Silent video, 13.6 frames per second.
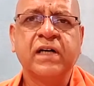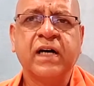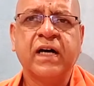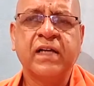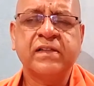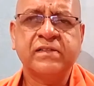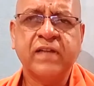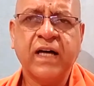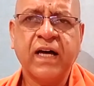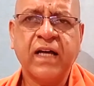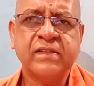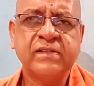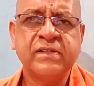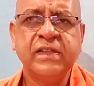
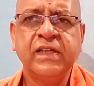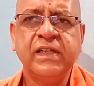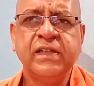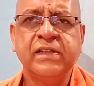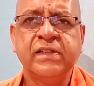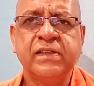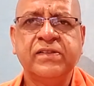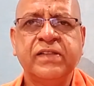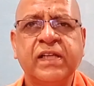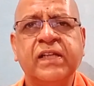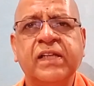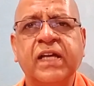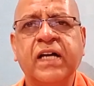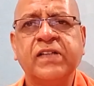Artharthi,
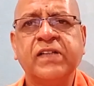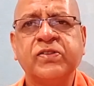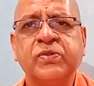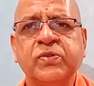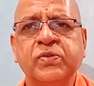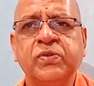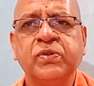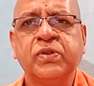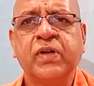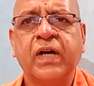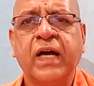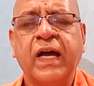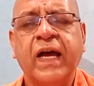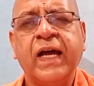Jigyasu,
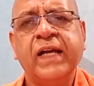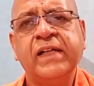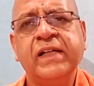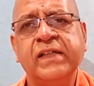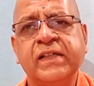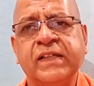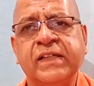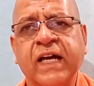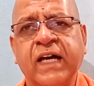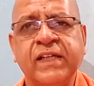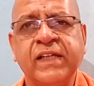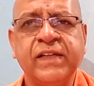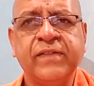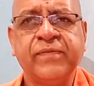and
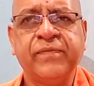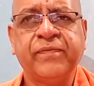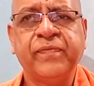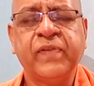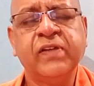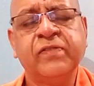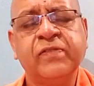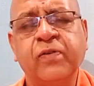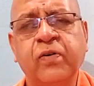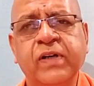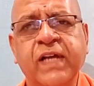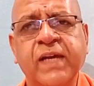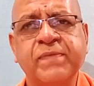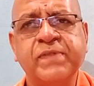Jnani. These 4
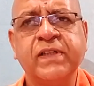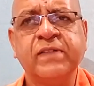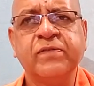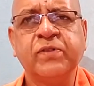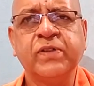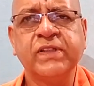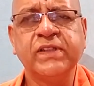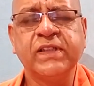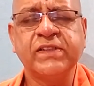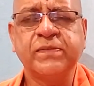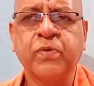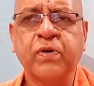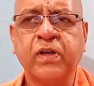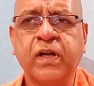types of devotees are
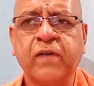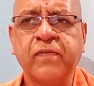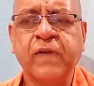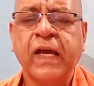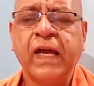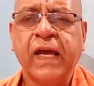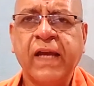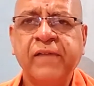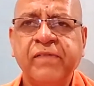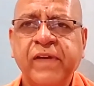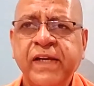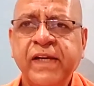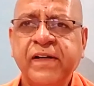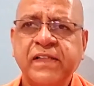spoken of, and
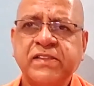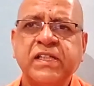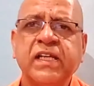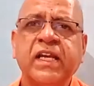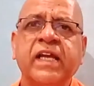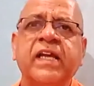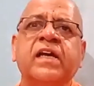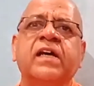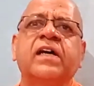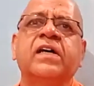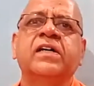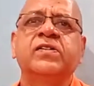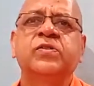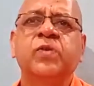very interestingly,
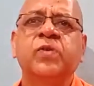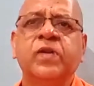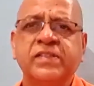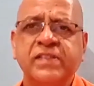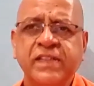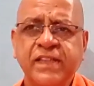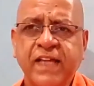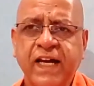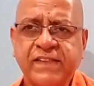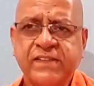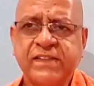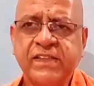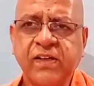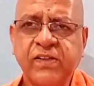
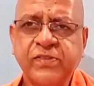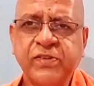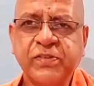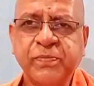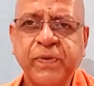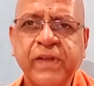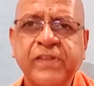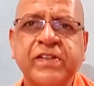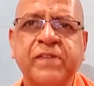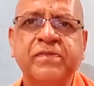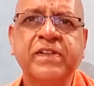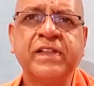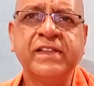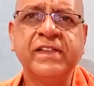Tulsidas ji also speaks
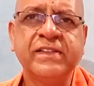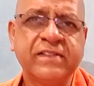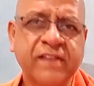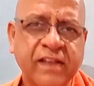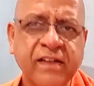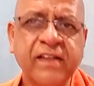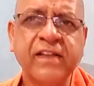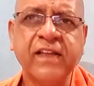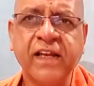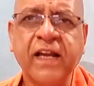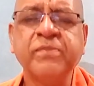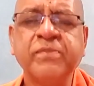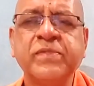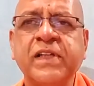of this thing in the
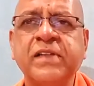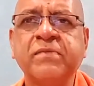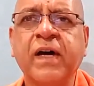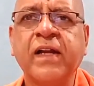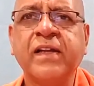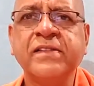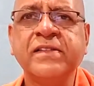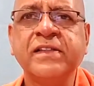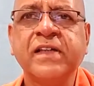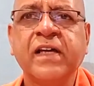Ramcharitmanas,